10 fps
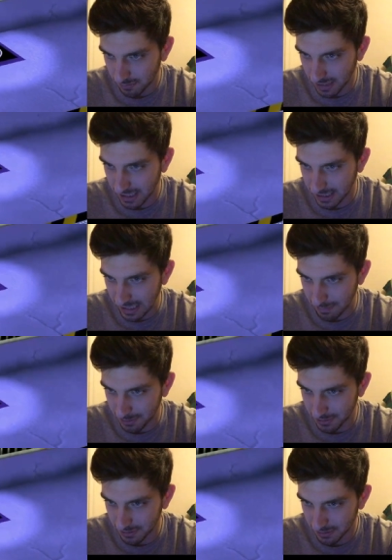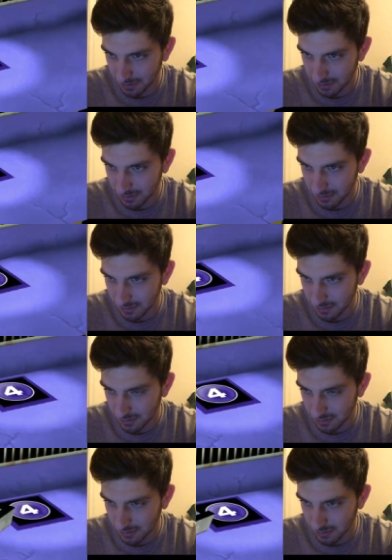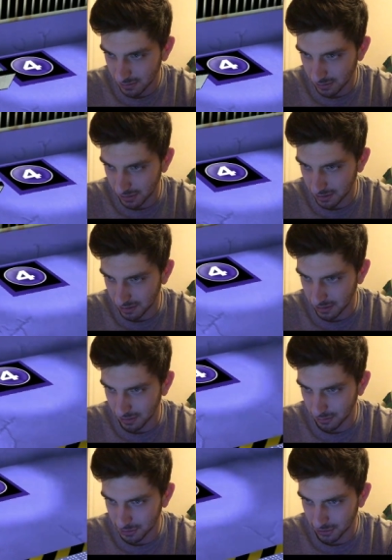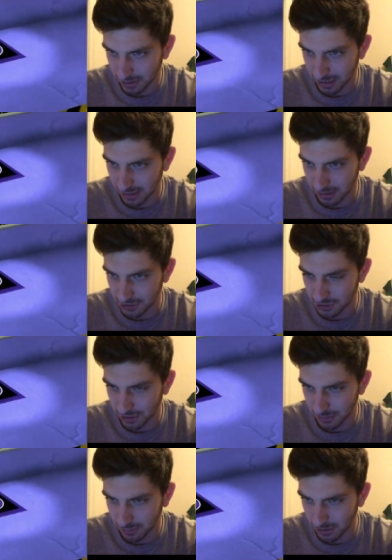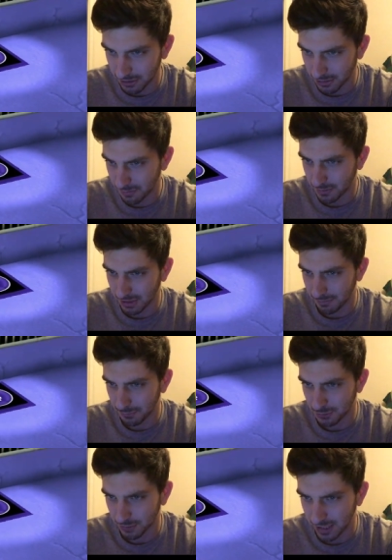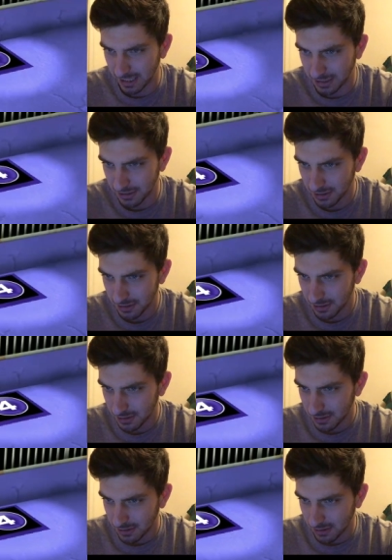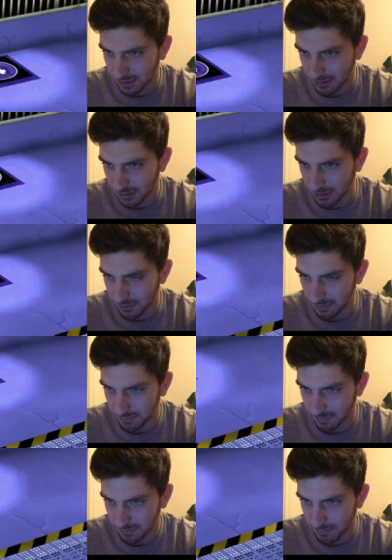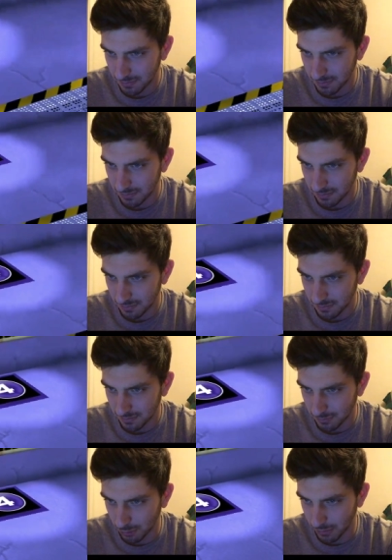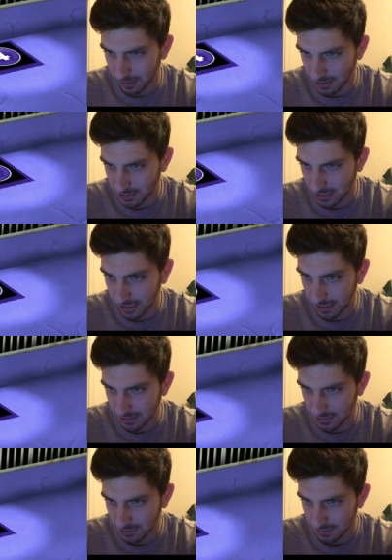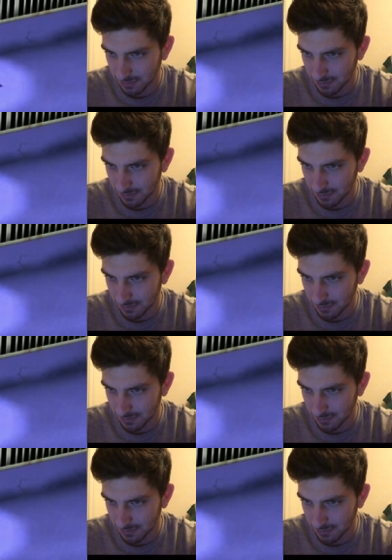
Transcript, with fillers: Make it happen. Oh, he almost looked like he glitched into the wall there. Got odd. I don't know. Worrying signs.